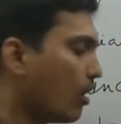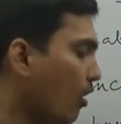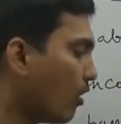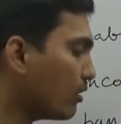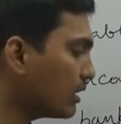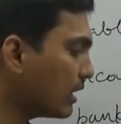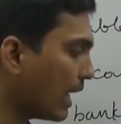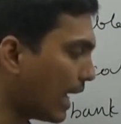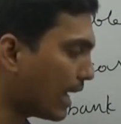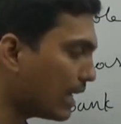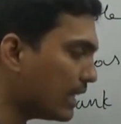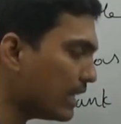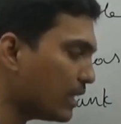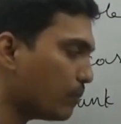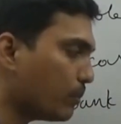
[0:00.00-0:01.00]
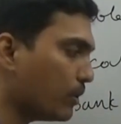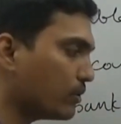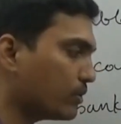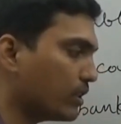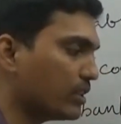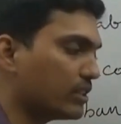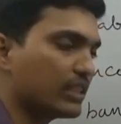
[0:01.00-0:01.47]
or the earlier
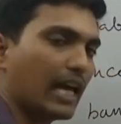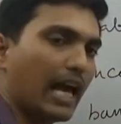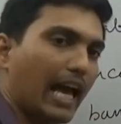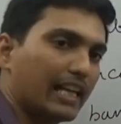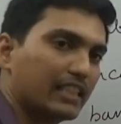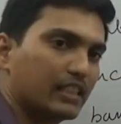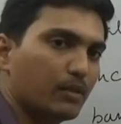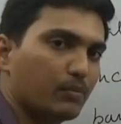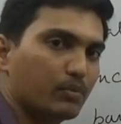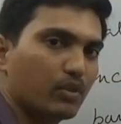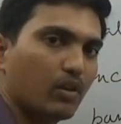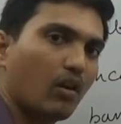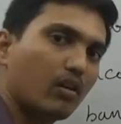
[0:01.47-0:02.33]
persons accepts